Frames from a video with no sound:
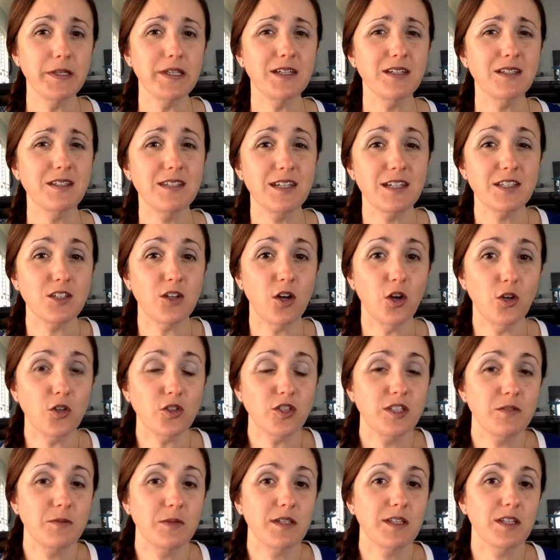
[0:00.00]
Because that's
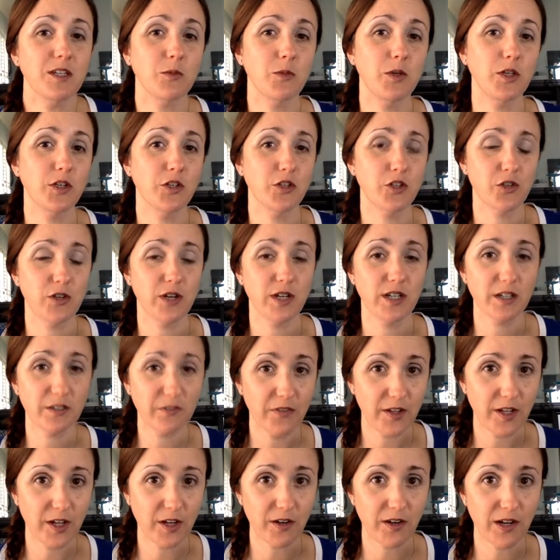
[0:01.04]
ultimately what you're trying to
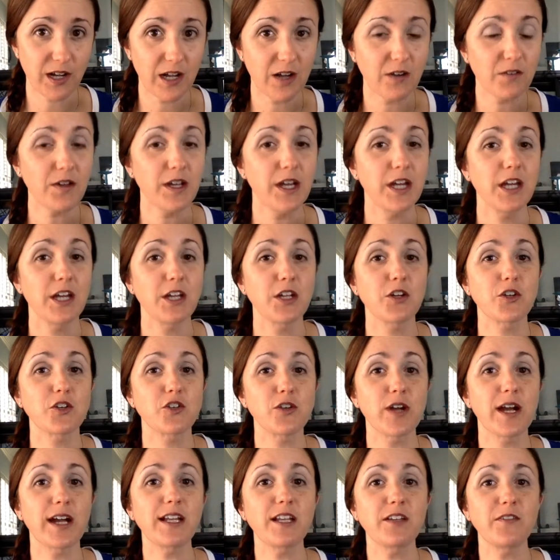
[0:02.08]
figure out. You're
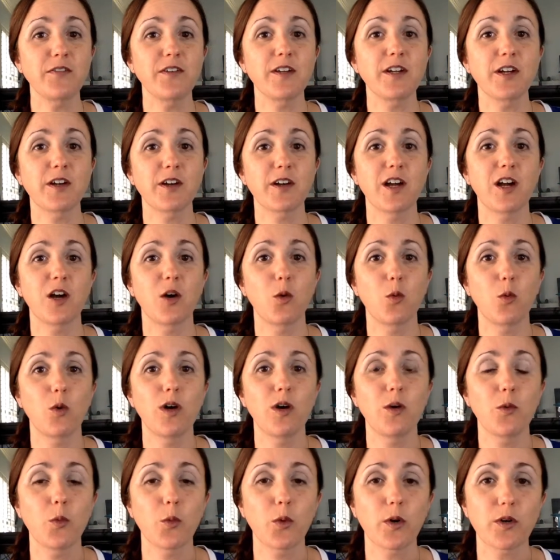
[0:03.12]
trying to figure out
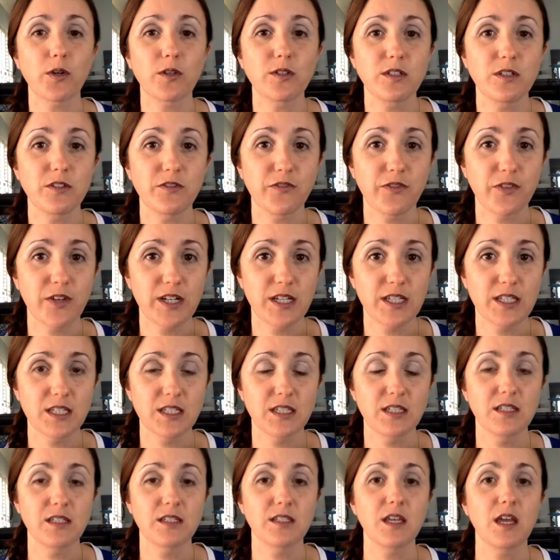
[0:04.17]
what words and
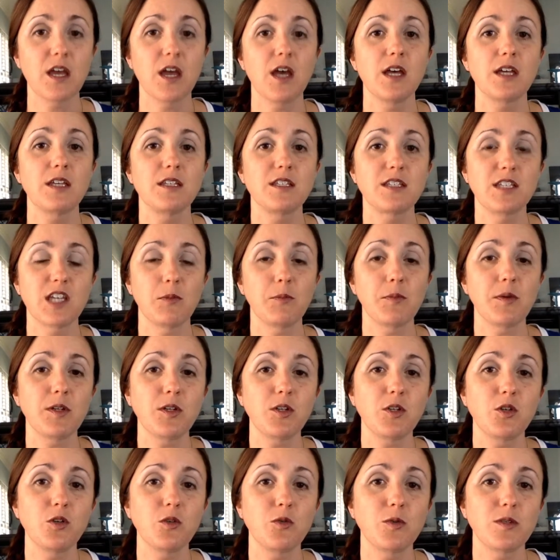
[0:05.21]
phrases
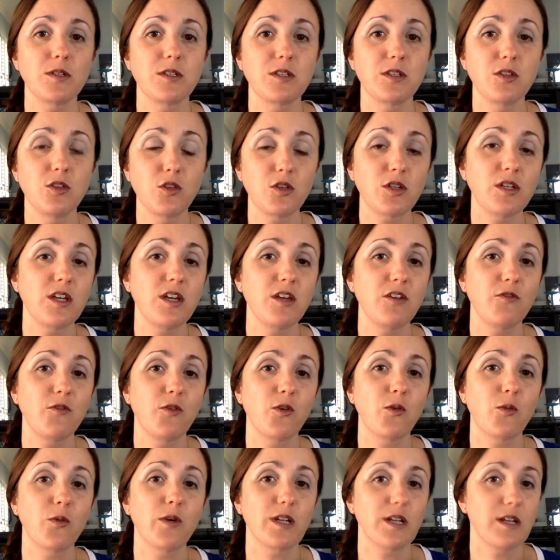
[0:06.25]
someone who is looking
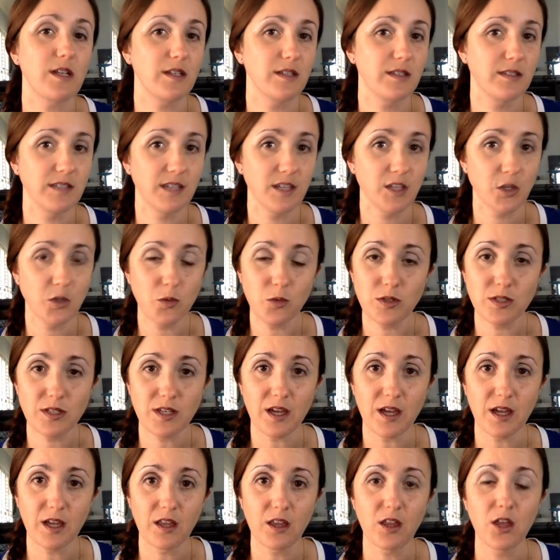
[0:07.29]
for what it is that you
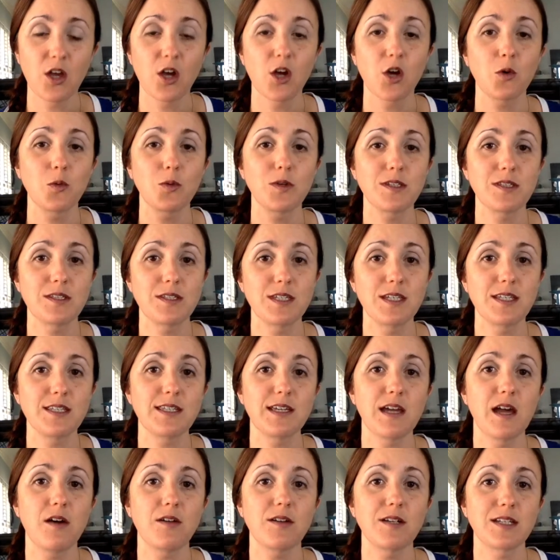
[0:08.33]
sell would
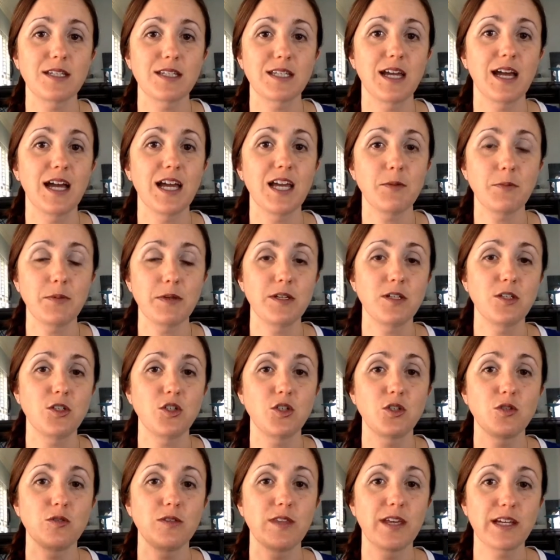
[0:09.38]
sit down and type
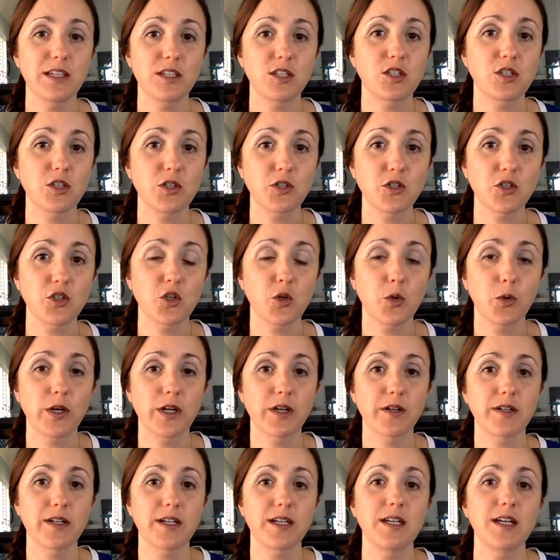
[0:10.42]
into that search
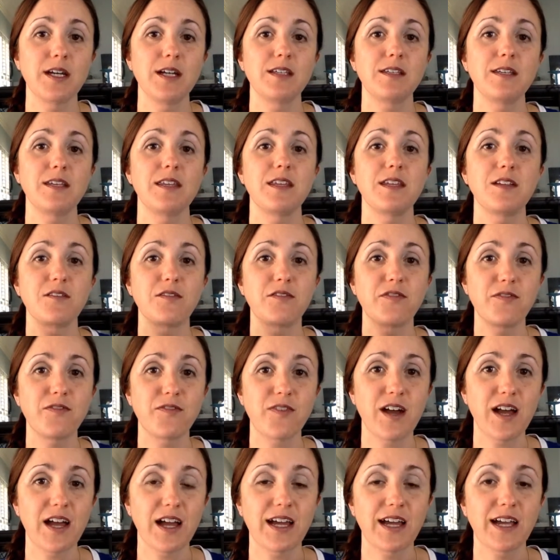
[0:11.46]
query to then
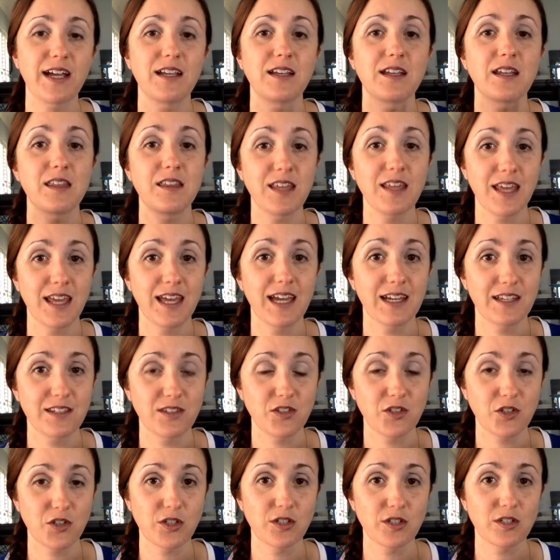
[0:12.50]
find the
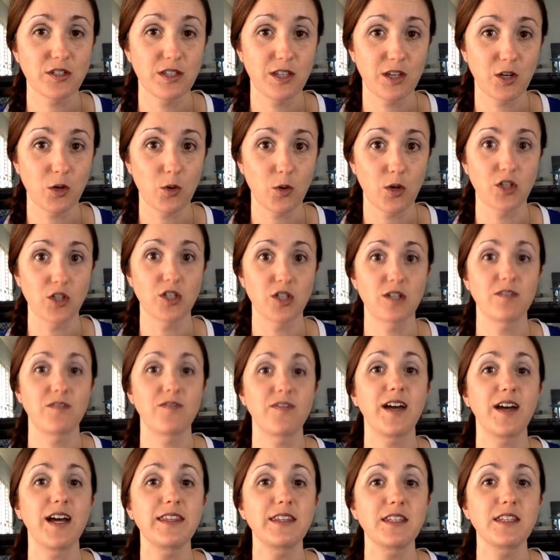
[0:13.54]
answer to that question,
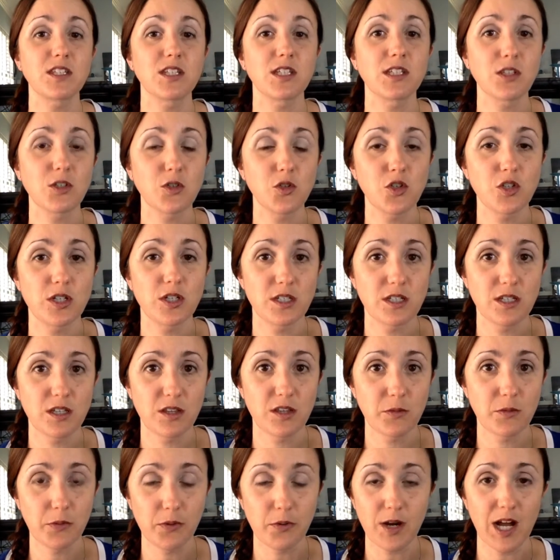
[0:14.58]
find the solution
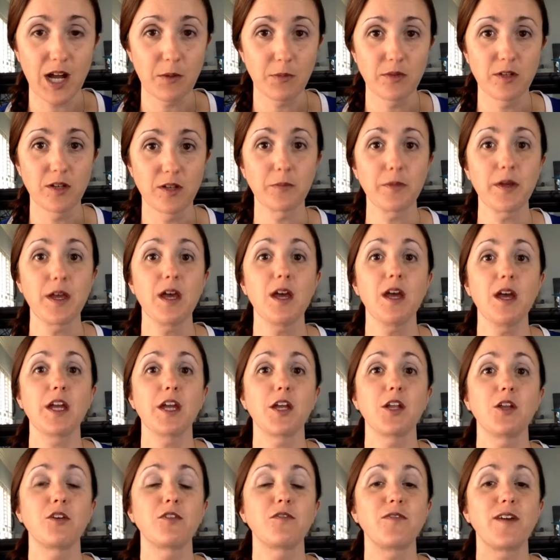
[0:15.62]
to the problem,
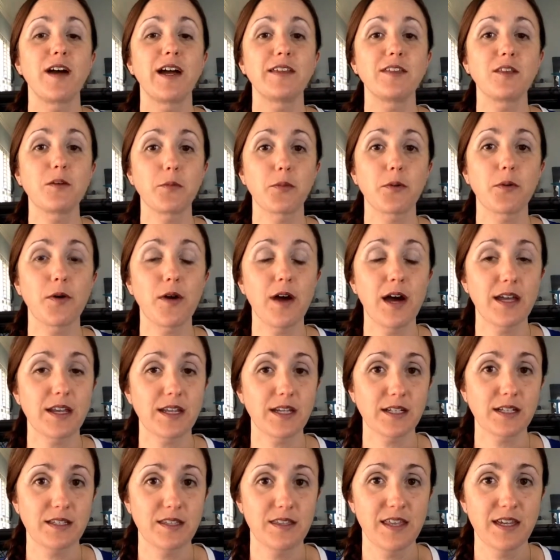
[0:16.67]
find the
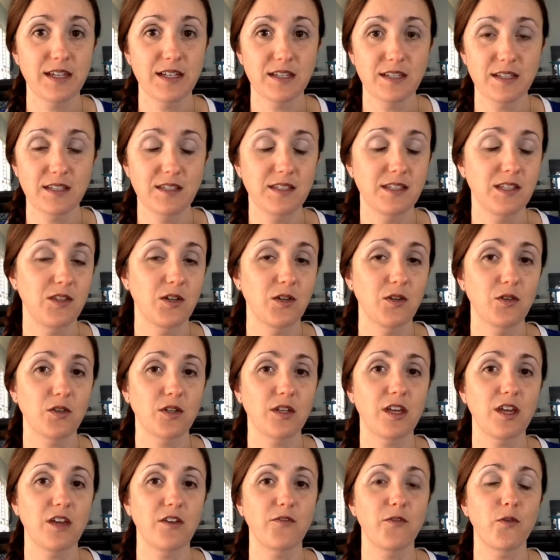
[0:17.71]
product that it is that they're
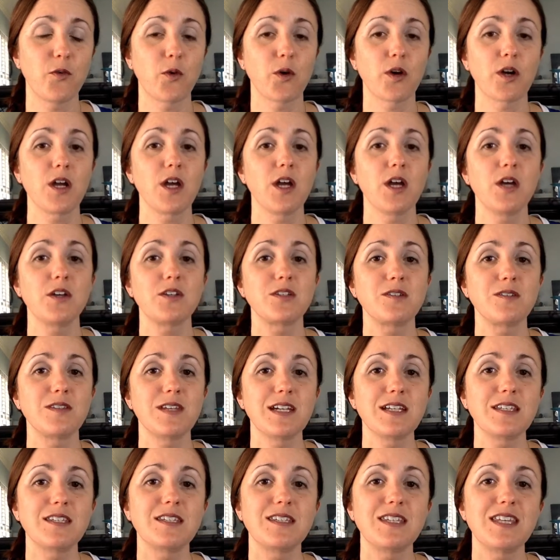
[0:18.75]
looking for. So
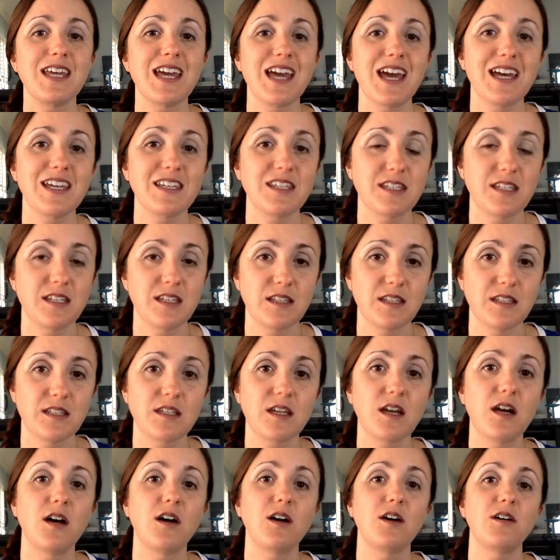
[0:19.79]
that's the
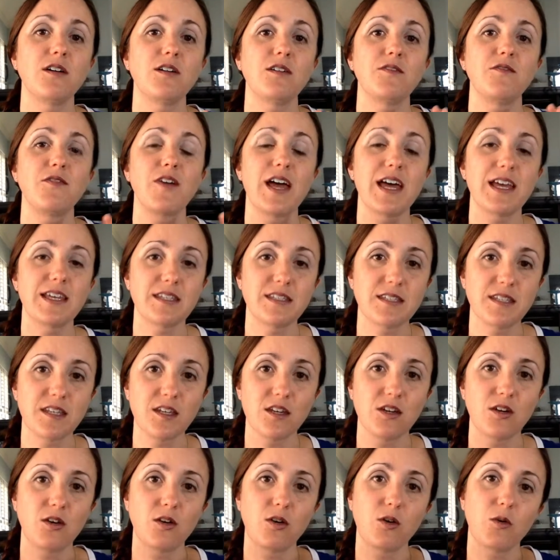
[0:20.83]
essence of
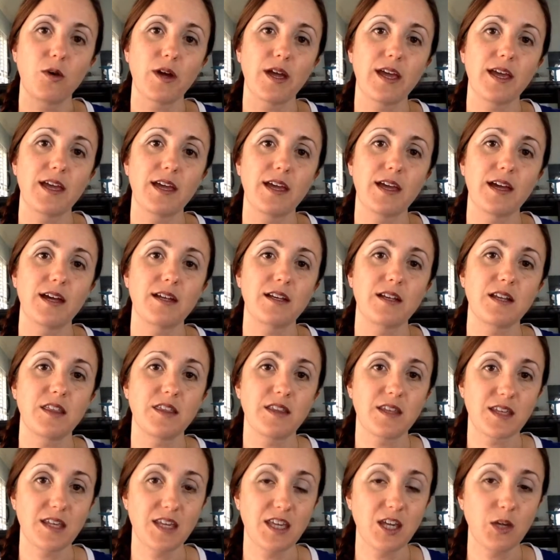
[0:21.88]
SEO and
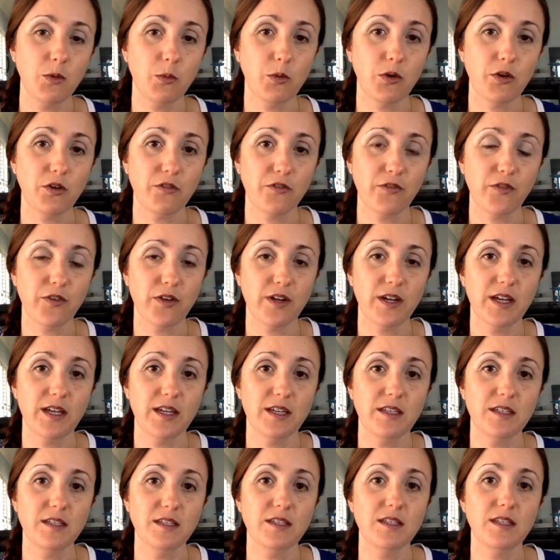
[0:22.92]
the keyword
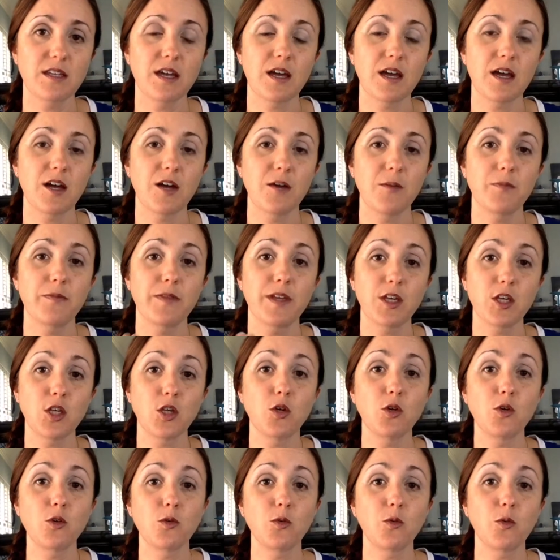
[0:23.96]
phrase that
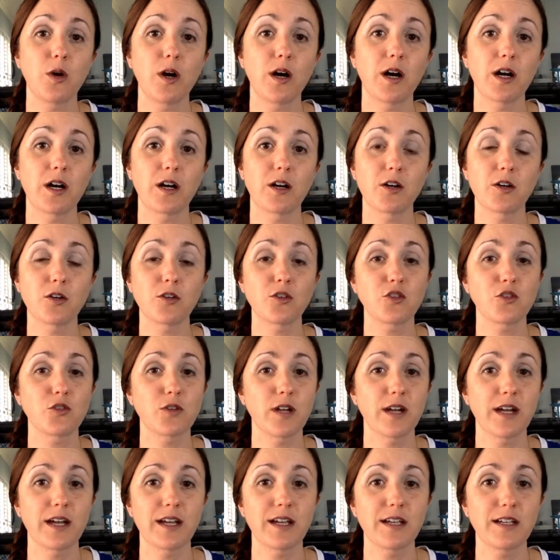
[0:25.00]
you are
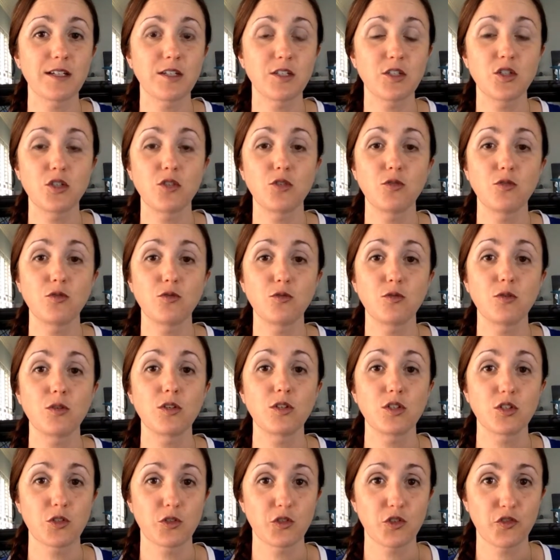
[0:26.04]
trying to
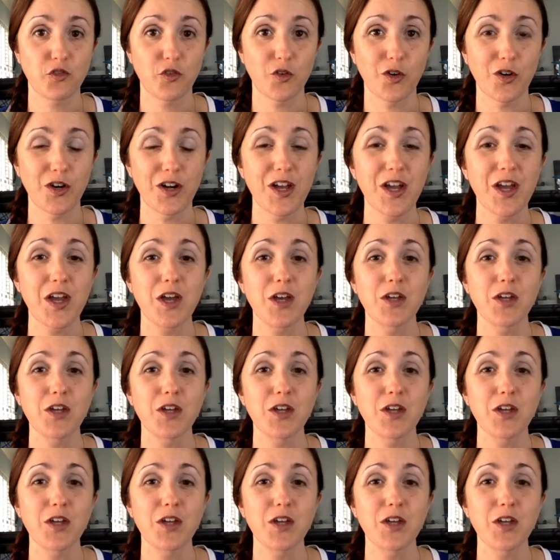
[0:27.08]
search for.